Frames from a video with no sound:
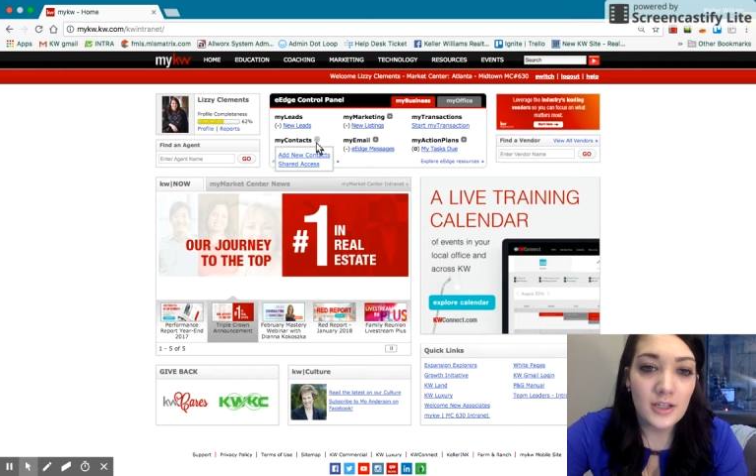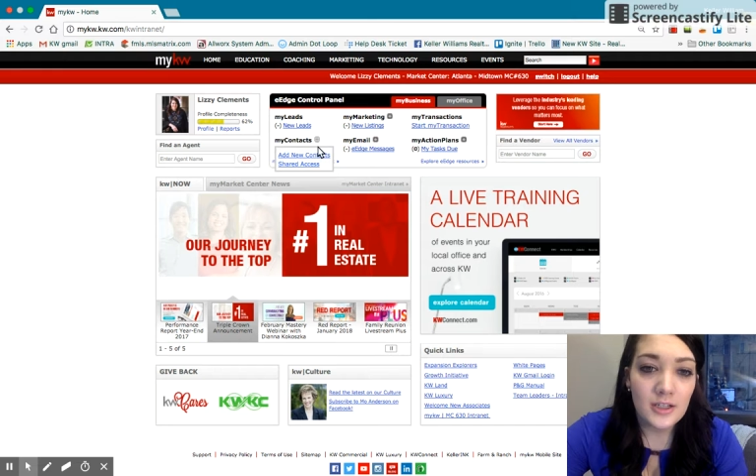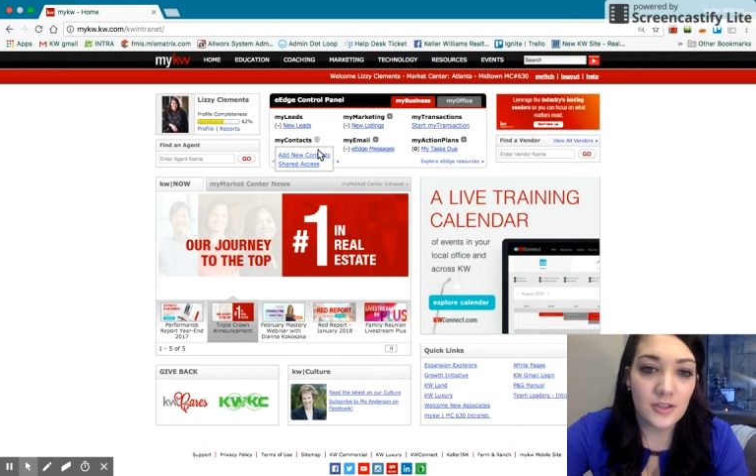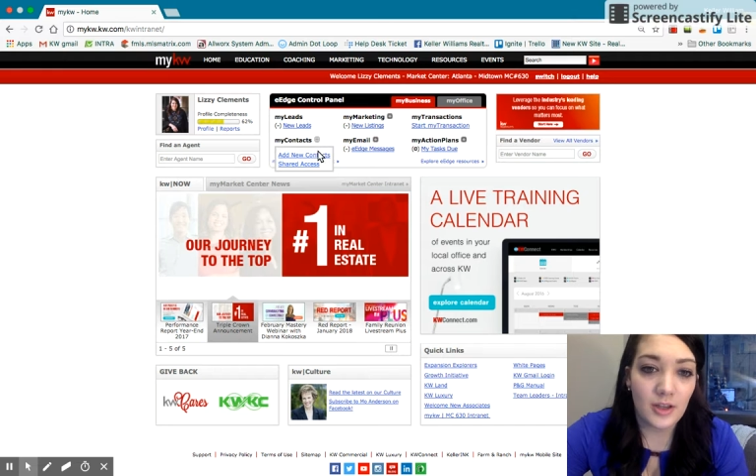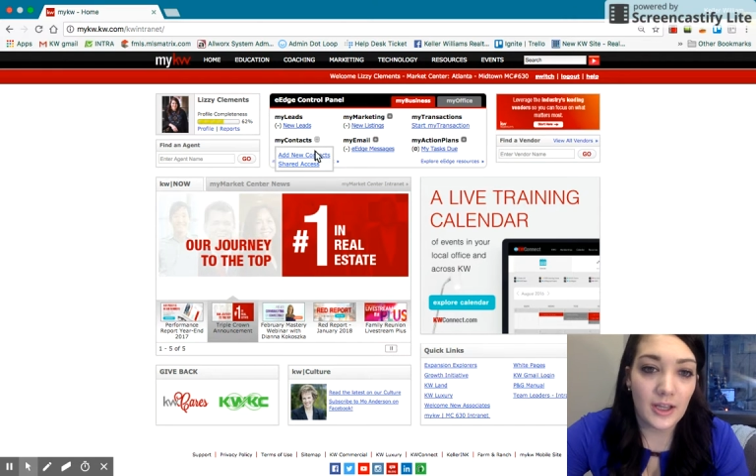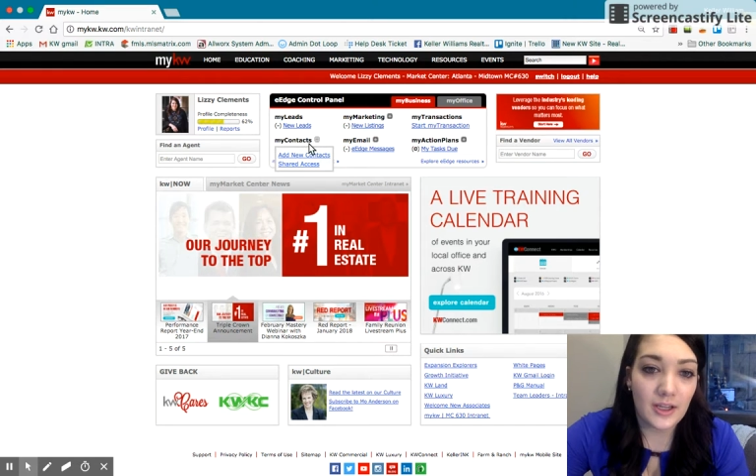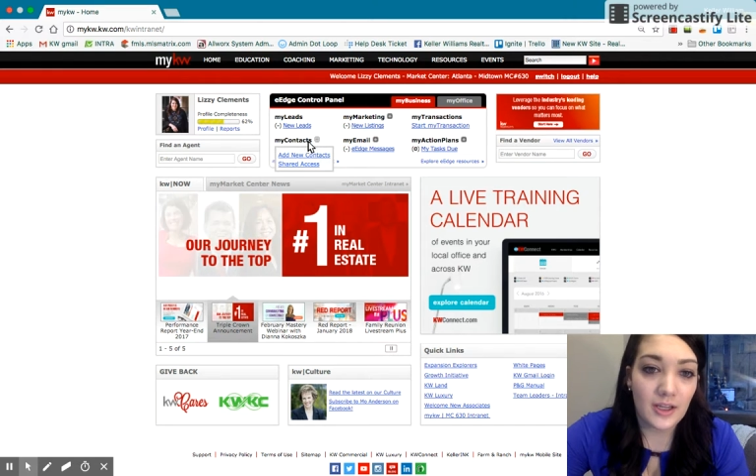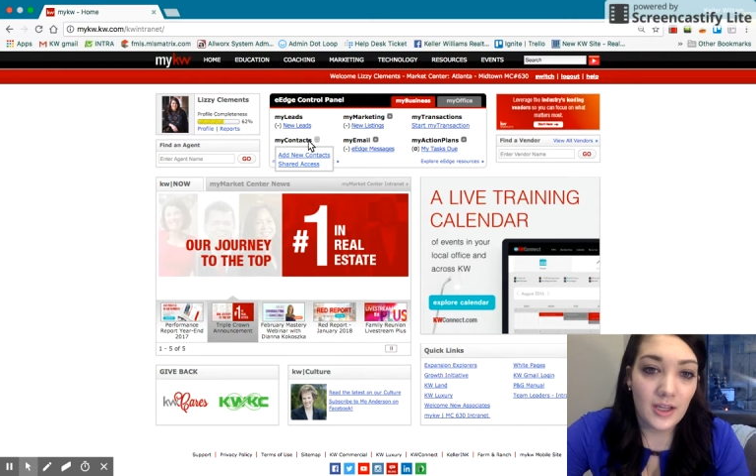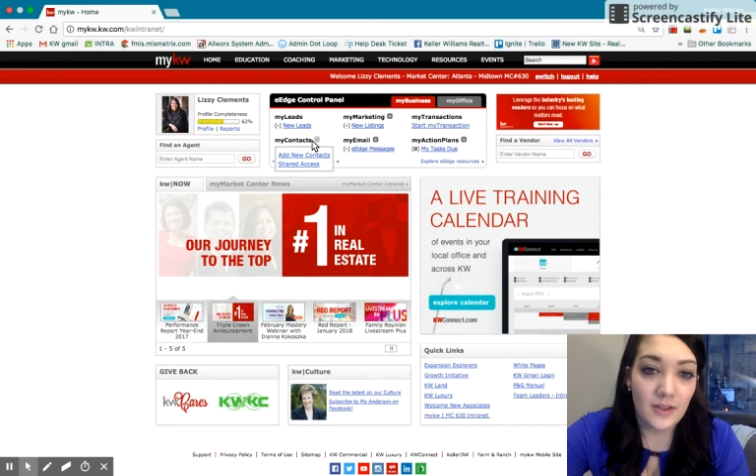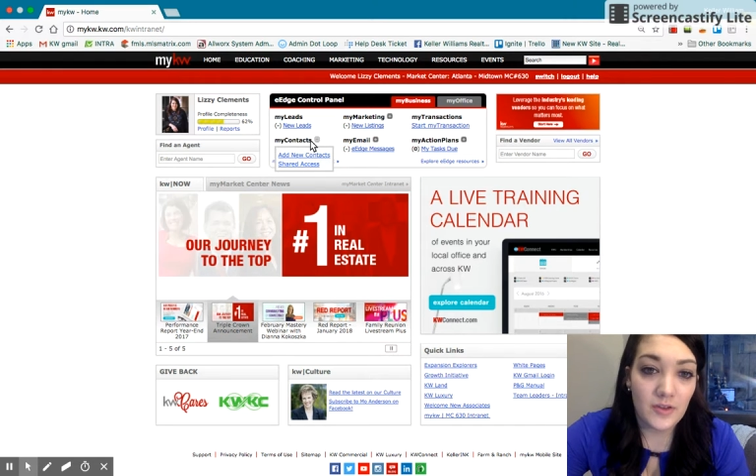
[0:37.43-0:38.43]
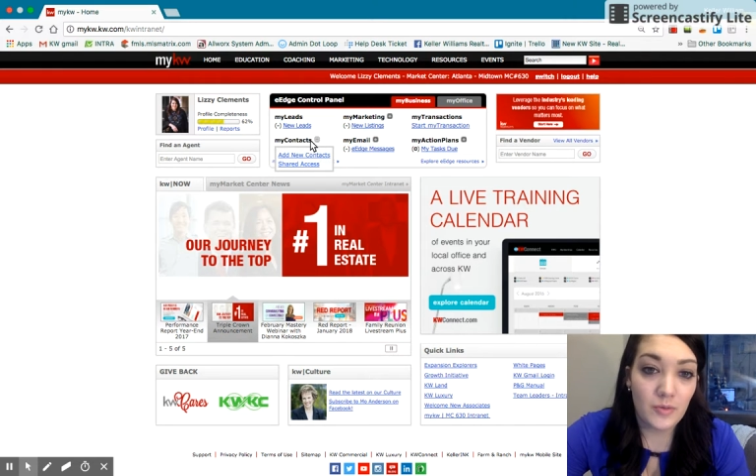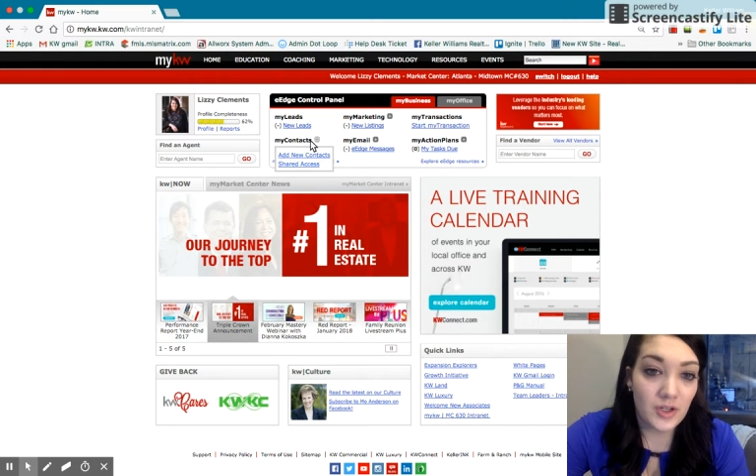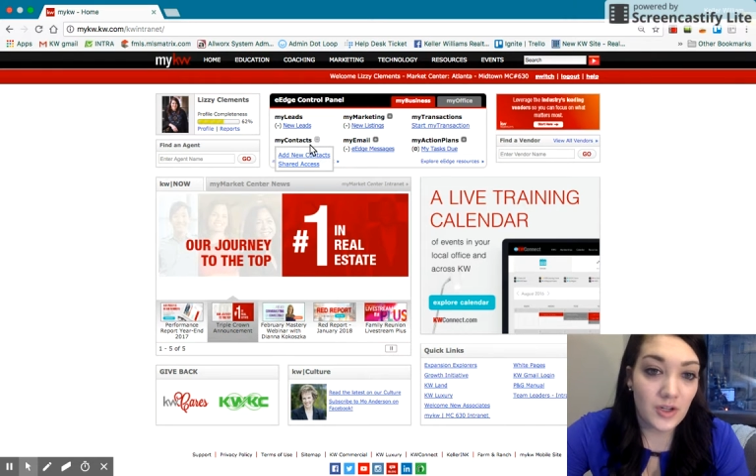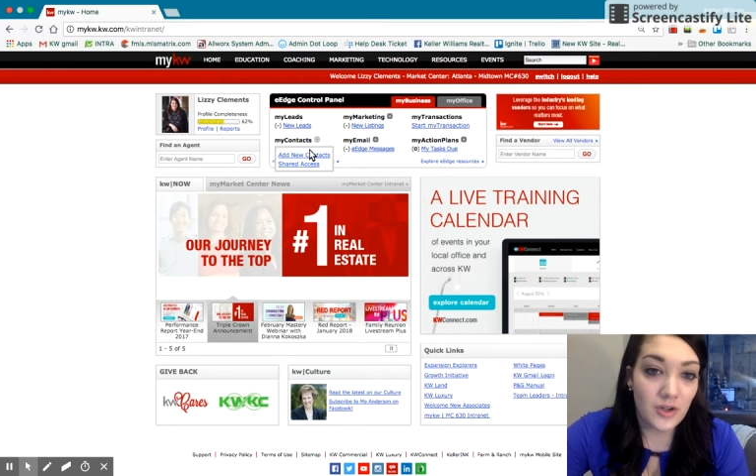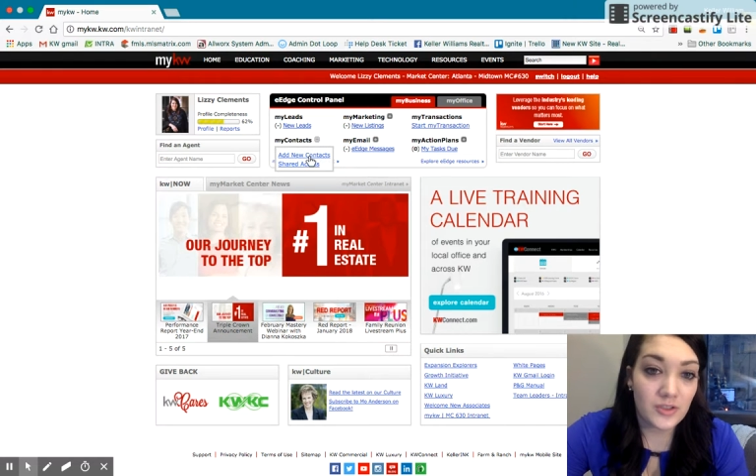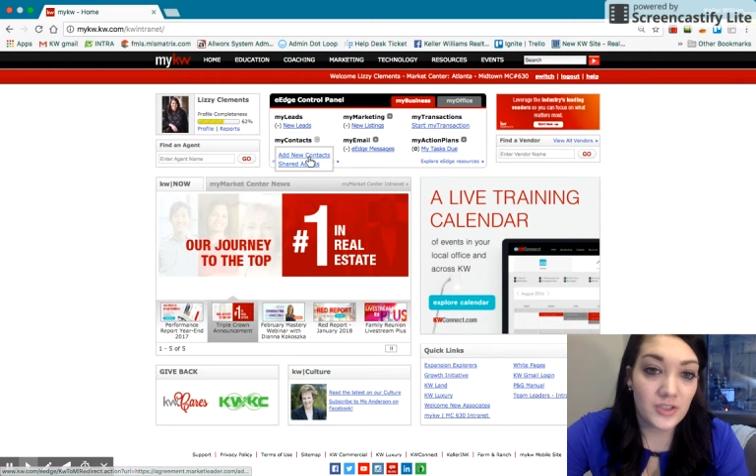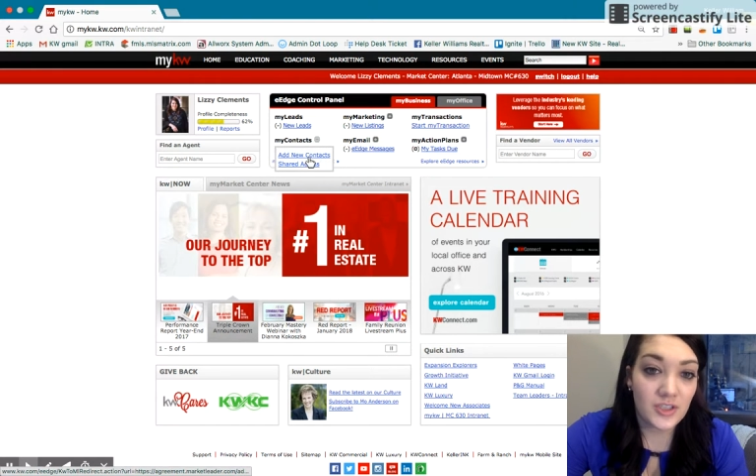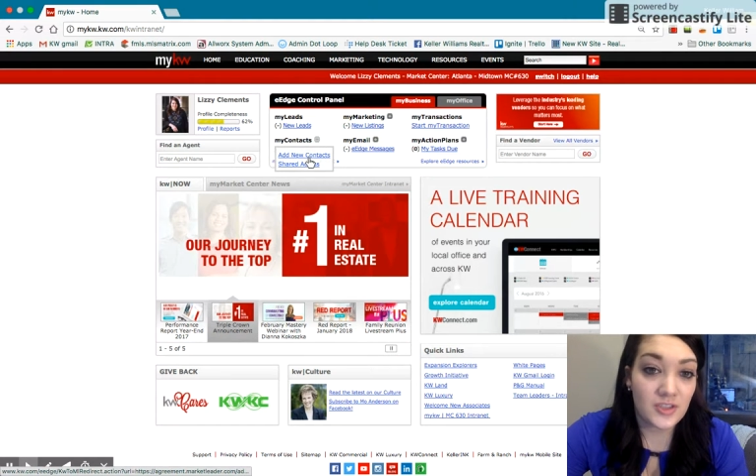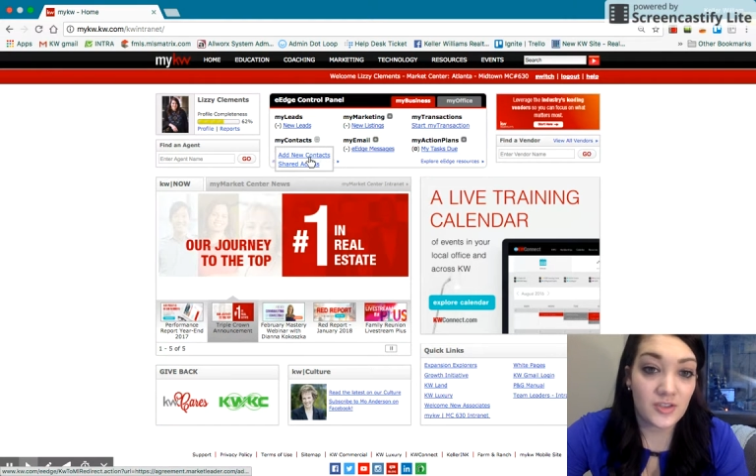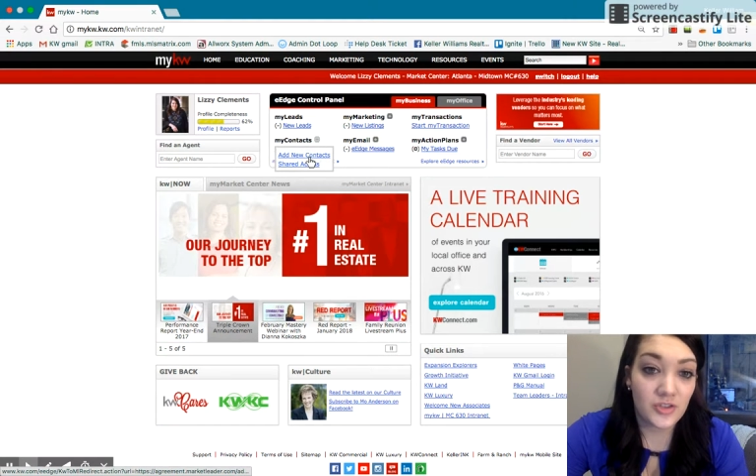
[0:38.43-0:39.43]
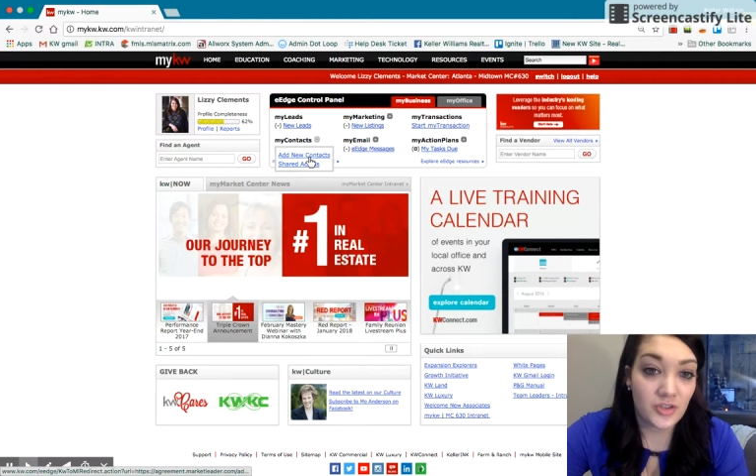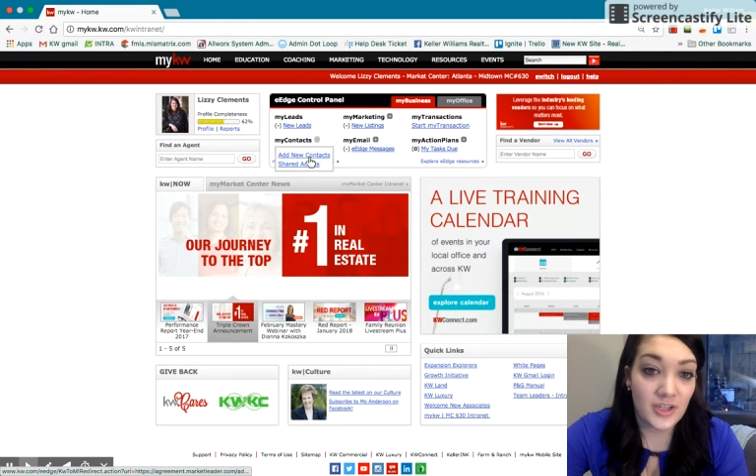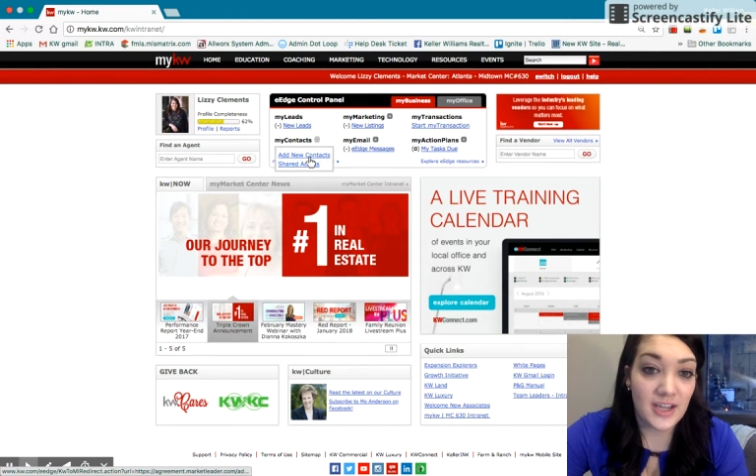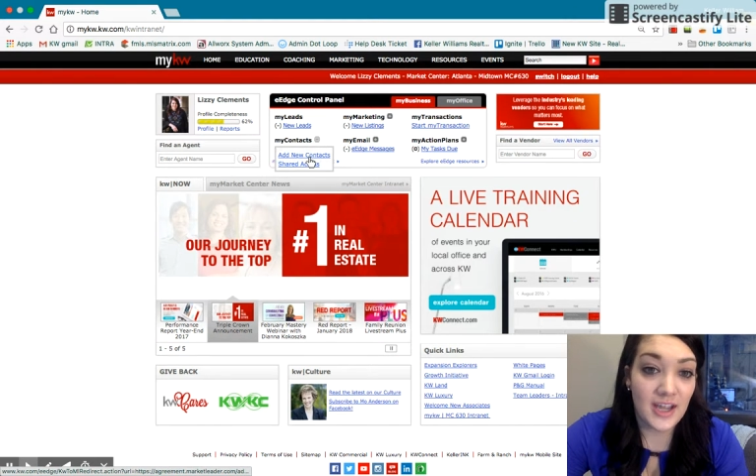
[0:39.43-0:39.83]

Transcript: So like if you want to go to just straight to